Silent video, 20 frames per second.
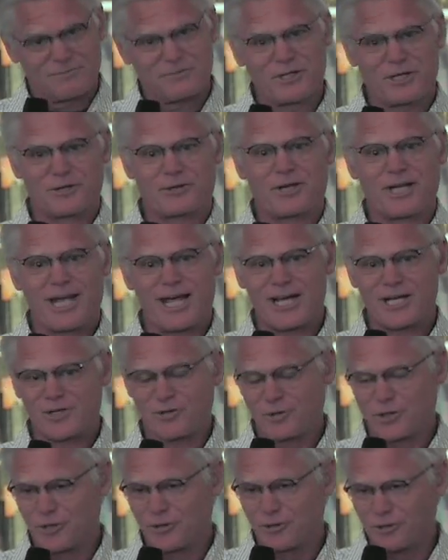you know,
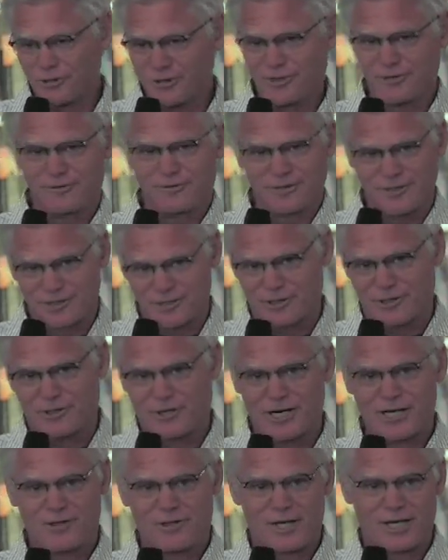cash when you deliver is a
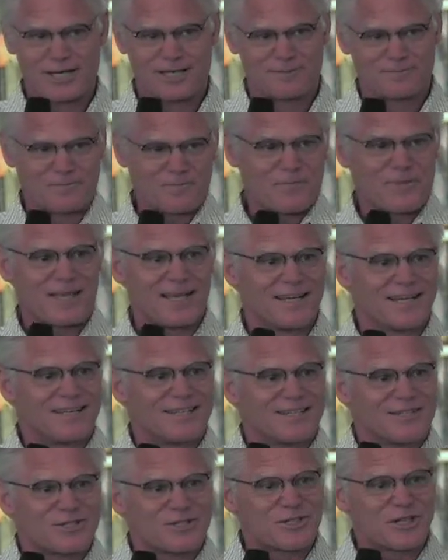great thing.
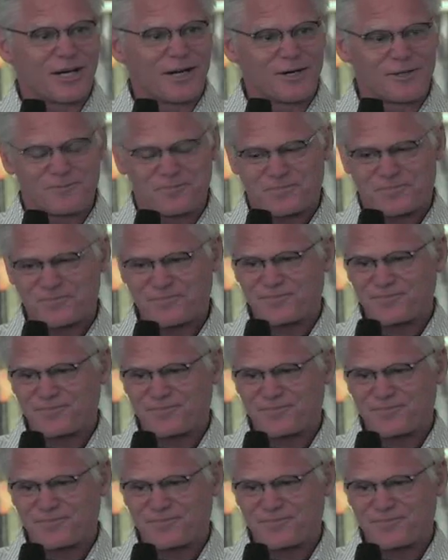So,